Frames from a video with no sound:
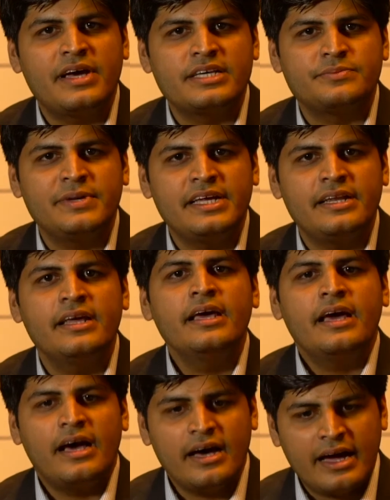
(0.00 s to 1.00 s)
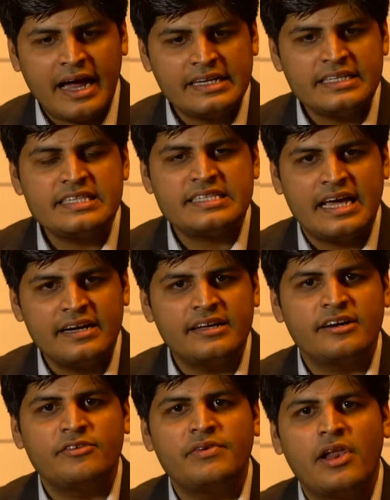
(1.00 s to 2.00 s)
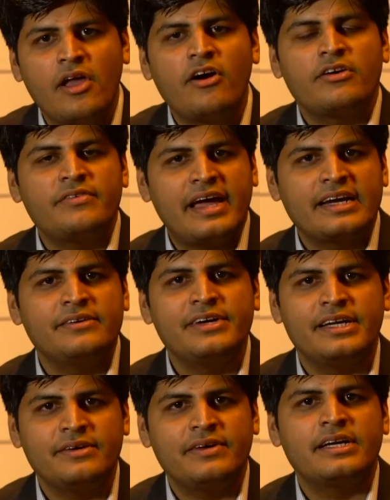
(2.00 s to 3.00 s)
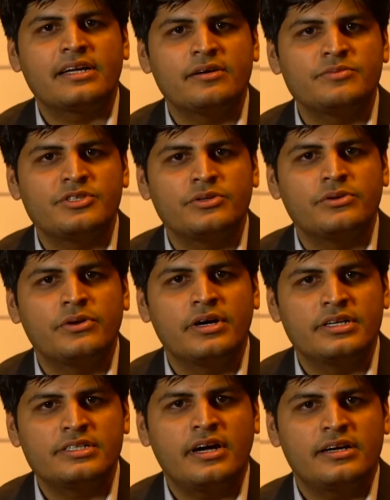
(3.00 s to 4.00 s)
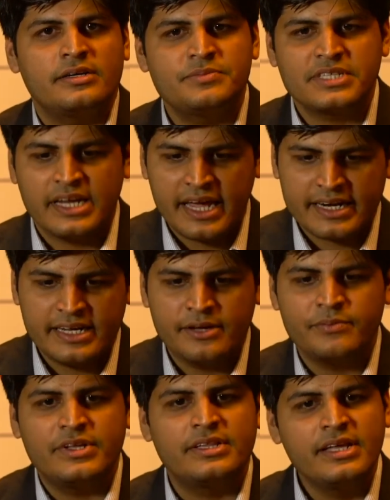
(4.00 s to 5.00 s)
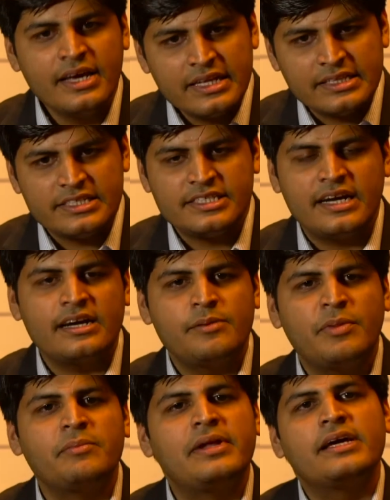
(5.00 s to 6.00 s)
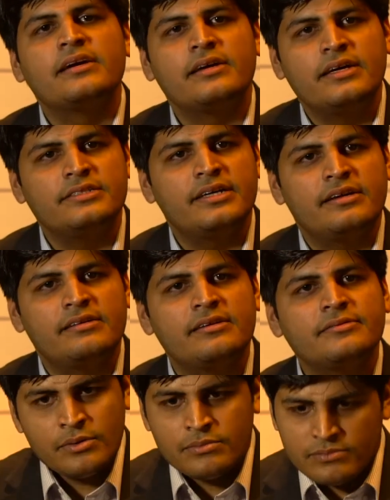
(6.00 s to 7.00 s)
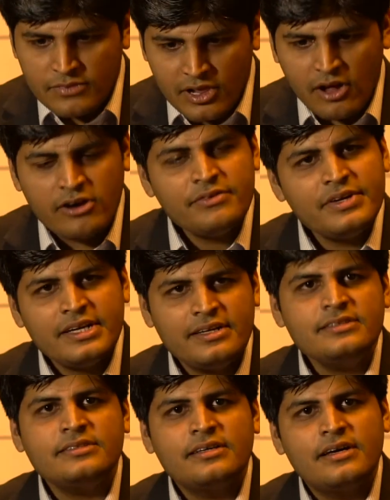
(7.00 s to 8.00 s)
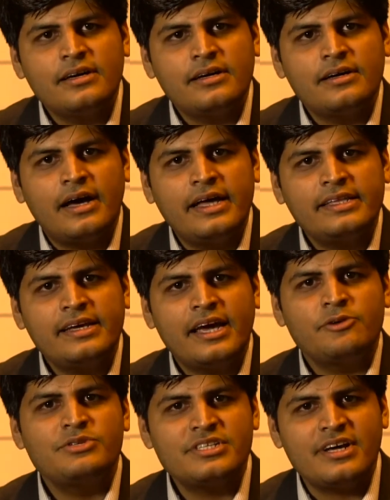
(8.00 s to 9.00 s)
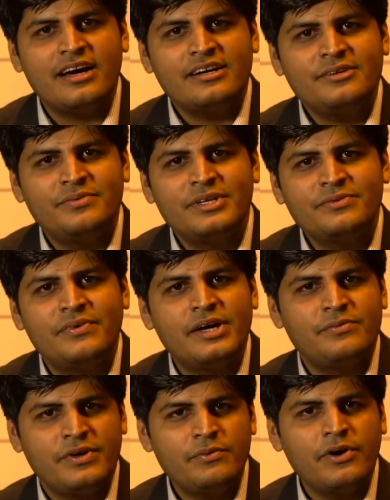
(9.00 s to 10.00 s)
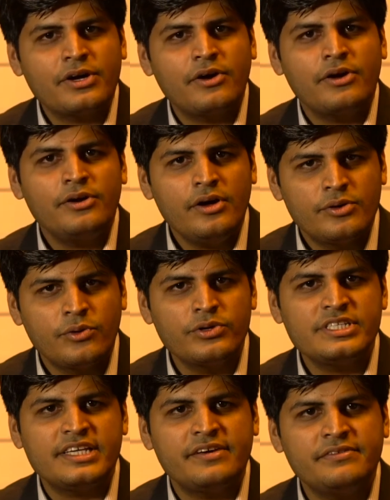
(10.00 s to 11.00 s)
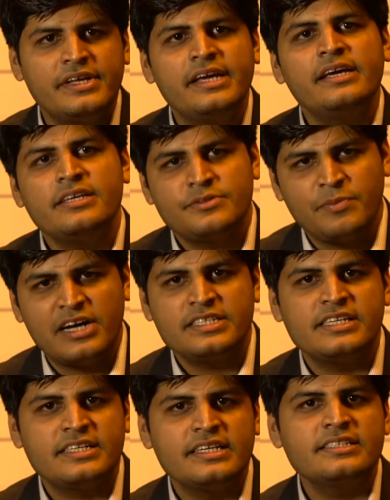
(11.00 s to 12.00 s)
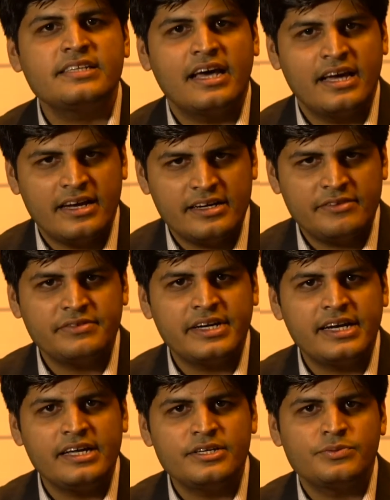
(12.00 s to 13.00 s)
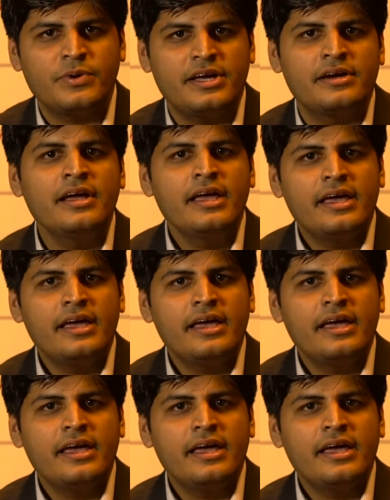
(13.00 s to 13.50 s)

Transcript: has been at the center of a lot of activity when it comes to startups connecting with the general public in general. A lot of areas. I think I would start with where we work on road safety. Smart cities definitely is where